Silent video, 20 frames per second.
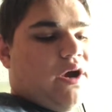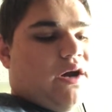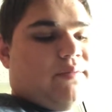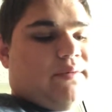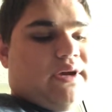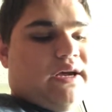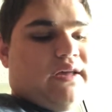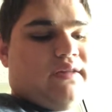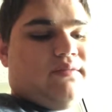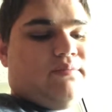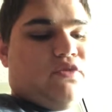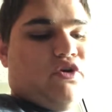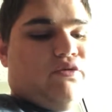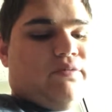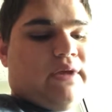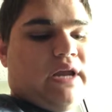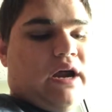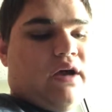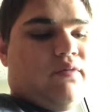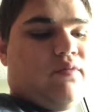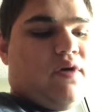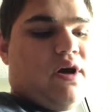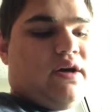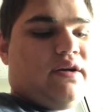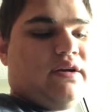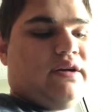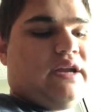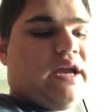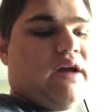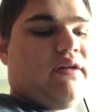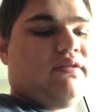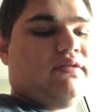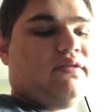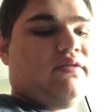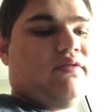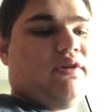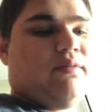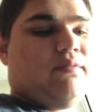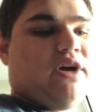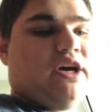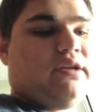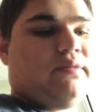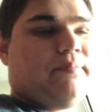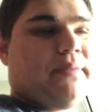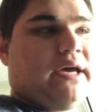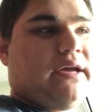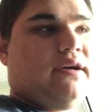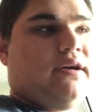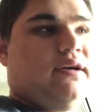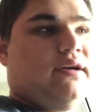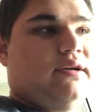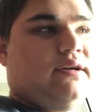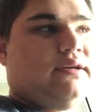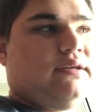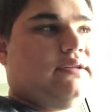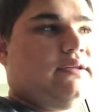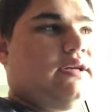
but I moved it out of water and now it's doing much better.